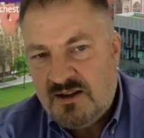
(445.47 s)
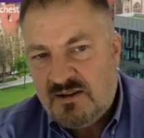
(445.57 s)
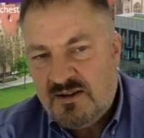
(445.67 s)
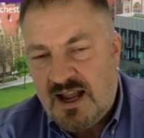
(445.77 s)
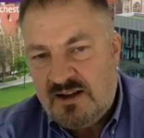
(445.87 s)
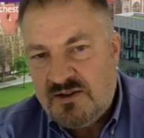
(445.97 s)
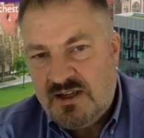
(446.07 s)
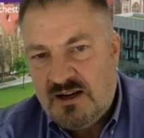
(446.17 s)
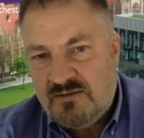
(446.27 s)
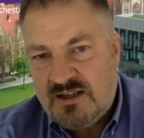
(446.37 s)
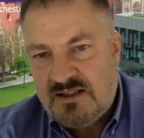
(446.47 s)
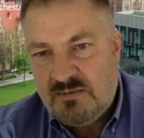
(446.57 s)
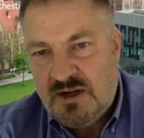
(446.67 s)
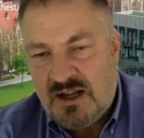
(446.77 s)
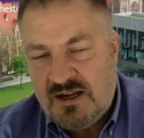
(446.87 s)
engineering
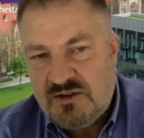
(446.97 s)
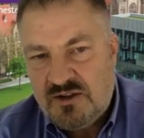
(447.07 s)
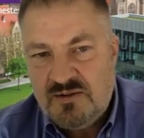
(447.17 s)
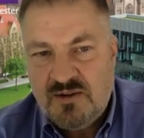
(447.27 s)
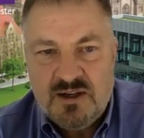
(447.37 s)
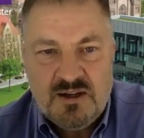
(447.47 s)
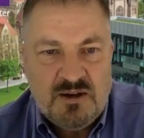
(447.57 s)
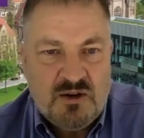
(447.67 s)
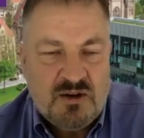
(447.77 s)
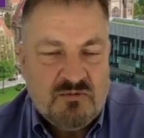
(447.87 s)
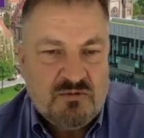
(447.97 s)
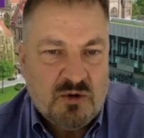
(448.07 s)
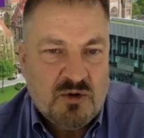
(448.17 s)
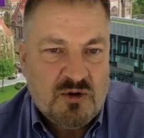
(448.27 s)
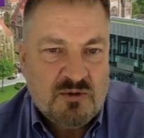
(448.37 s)
simulation
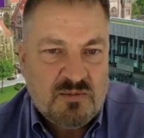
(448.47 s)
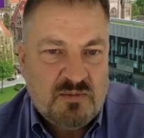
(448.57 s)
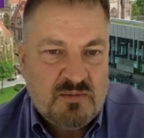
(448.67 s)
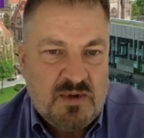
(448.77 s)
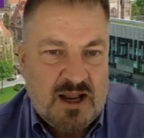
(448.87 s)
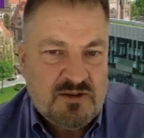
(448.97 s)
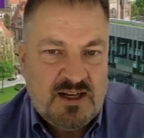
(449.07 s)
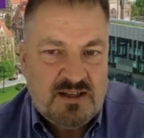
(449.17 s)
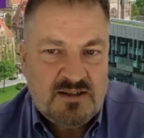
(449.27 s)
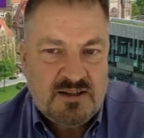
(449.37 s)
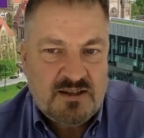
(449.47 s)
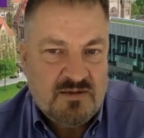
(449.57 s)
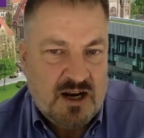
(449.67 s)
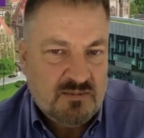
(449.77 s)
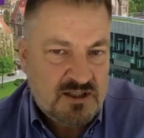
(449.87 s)
for engineers to
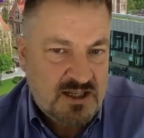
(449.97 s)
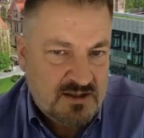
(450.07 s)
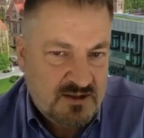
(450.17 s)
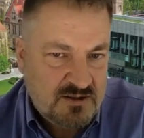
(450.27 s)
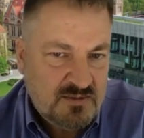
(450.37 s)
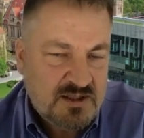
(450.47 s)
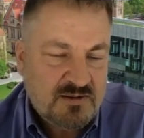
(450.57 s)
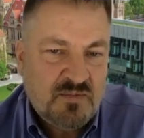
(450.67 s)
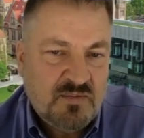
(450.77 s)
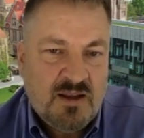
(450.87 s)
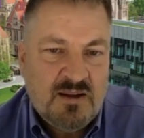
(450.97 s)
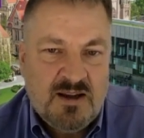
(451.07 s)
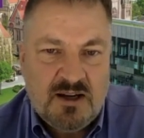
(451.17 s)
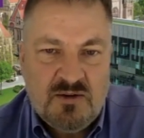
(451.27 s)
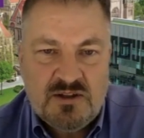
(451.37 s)
develop systems.
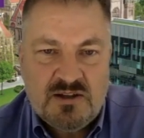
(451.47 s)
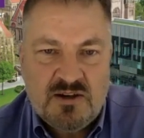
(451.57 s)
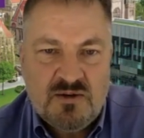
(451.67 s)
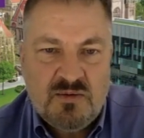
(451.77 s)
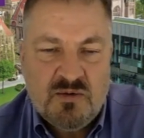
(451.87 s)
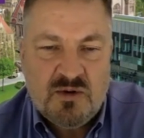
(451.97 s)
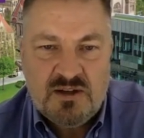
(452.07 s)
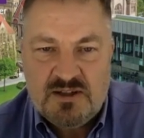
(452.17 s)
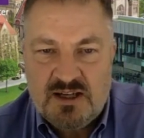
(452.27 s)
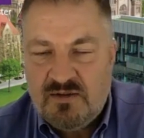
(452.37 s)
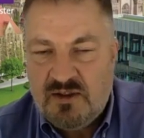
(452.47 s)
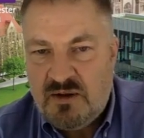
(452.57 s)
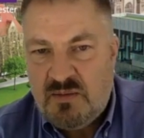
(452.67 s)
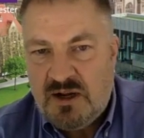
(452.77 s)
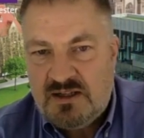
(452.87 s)
And also we want to have the
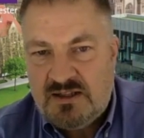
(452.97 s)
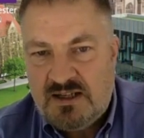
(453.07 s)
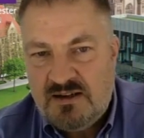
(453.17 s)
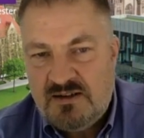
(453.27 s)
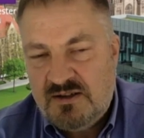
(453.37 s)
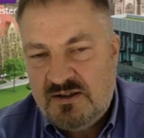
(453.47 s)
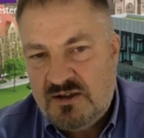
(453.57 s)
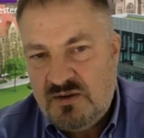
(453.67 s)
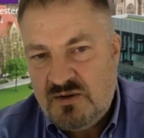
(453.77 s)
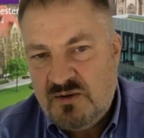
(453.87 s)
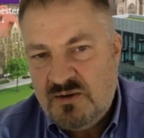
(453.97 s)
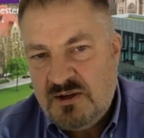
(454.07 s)
ability to